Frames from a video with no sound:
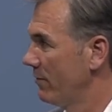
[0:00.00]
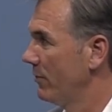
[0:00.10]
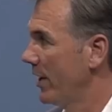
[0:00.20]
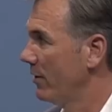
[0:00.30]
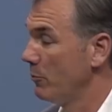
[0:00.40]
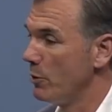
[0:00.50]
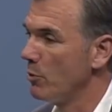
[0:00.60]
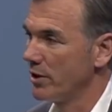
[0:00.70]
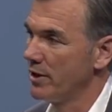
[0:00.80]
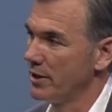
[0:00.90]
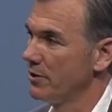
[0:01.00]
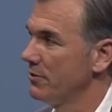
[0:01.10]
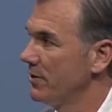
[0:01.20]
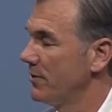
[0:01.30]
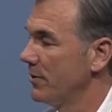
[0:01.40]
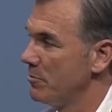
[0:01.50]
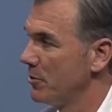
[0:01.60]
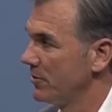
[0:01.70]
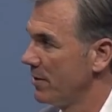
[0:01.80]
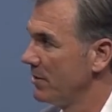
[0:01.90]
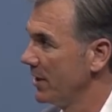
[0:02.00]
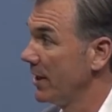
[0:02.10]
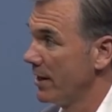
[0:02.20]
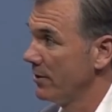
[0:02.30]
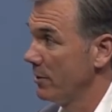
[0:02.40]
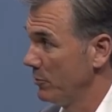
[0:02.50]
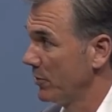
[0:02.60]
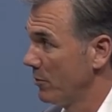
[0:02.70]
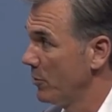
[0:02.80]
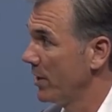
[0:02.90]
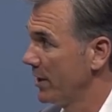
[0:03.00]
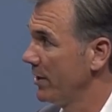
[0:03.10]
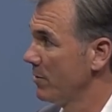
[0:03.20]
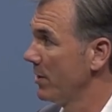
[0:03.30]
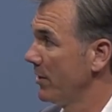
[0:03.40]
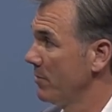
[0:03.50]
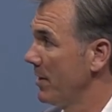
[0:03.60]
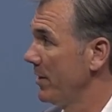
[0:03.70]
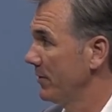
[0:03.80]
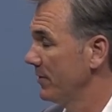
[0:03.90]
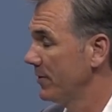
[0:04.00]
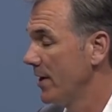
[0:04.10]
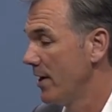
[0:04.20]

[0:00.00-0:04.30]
fail, and we weren't going to consistently put something together that was going to win on a year-by-year -year basis.